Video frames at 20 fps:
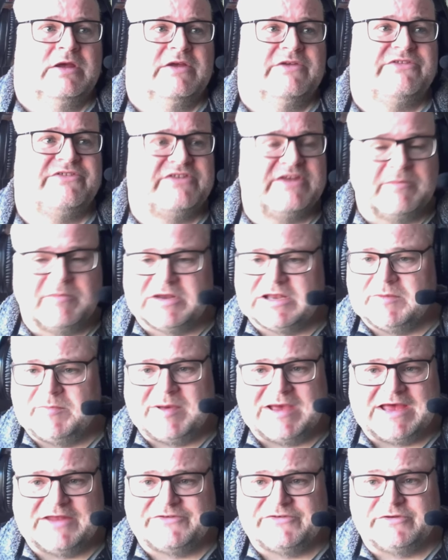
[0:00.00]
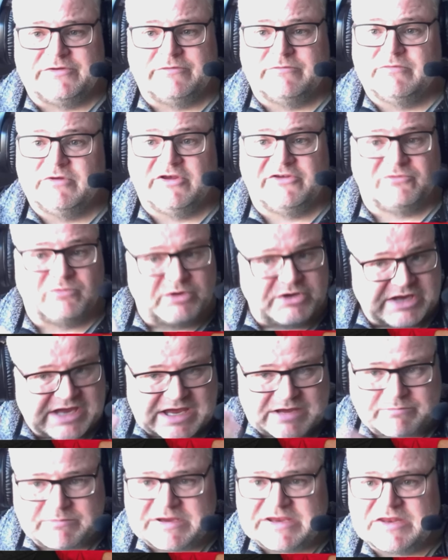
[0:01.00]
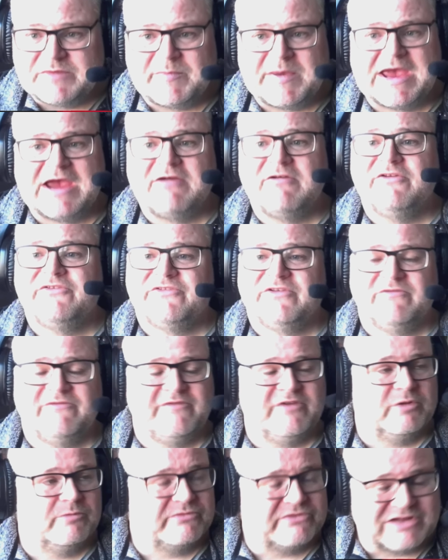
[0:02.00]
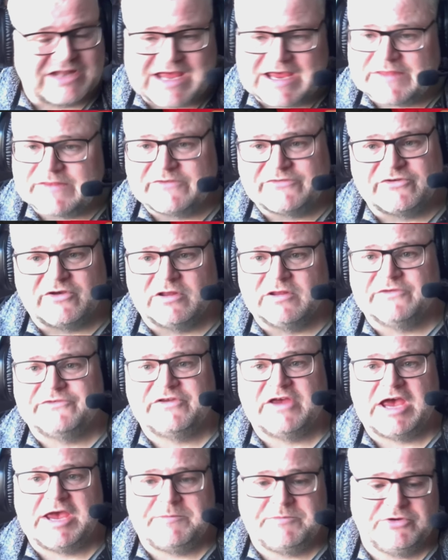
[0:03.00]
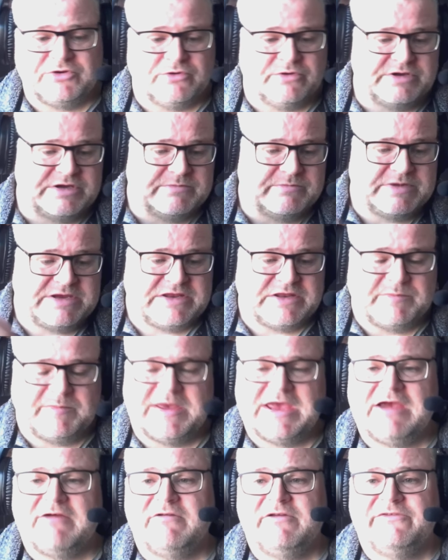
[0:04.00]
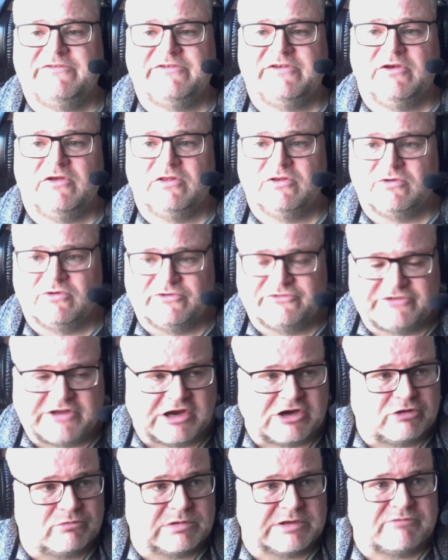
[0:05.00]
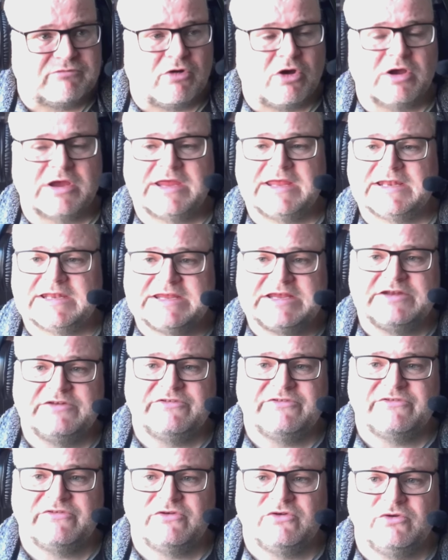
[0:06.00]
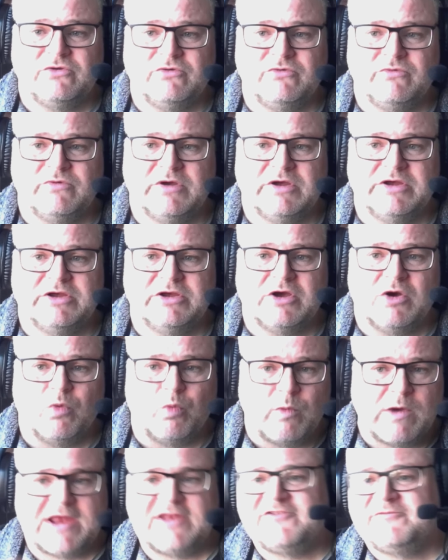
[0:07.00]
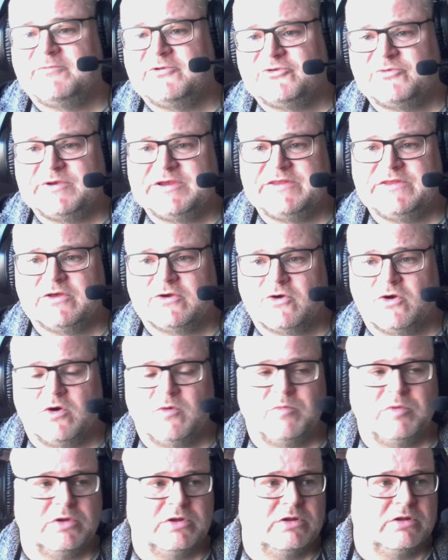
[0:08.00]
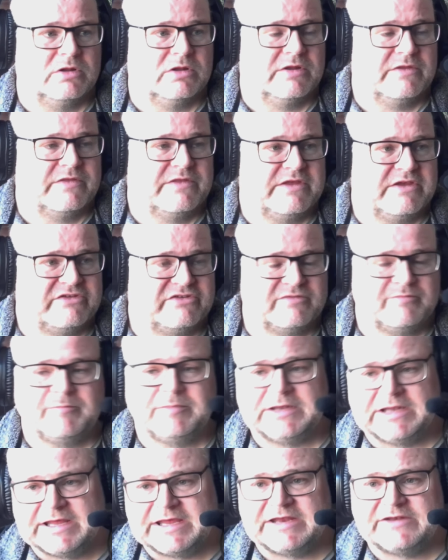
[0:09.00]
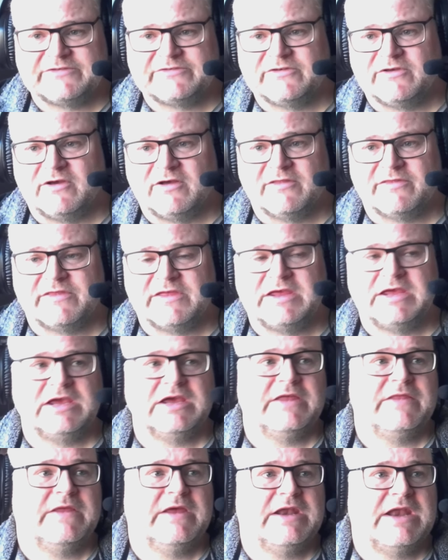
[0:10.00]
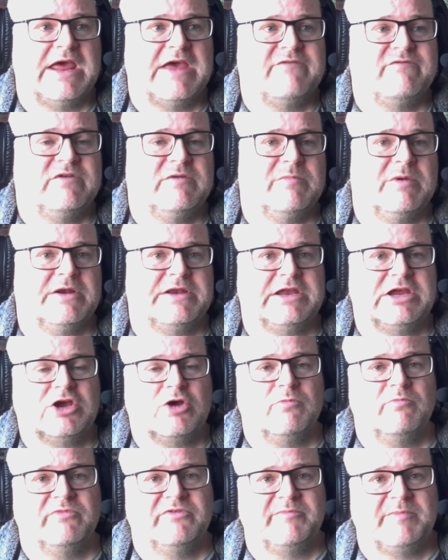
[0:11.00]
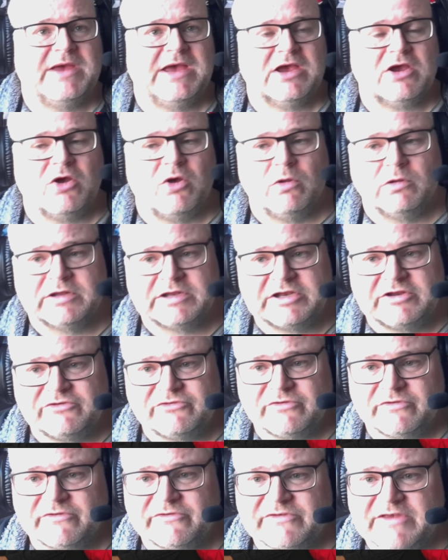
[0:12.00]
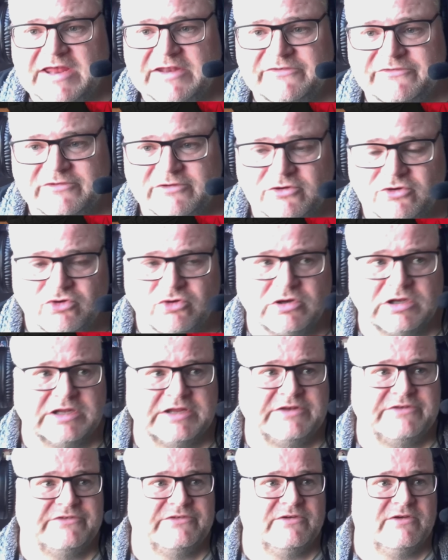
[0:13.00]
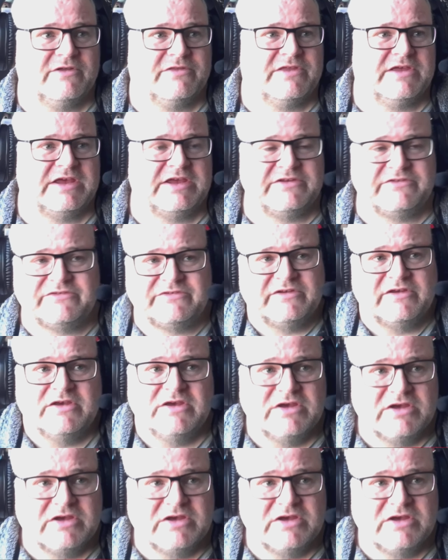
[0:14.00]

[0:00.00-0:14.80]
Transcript: similar pattern as what you get. Meet the parents and films like this all the time. You know, you meet the parents, it all goes terribly wrong. It leads to uh, a wedge between the couple, they split sort of thing, and then everybody comes back holding each other's hands and cuddling sort of thing. It's,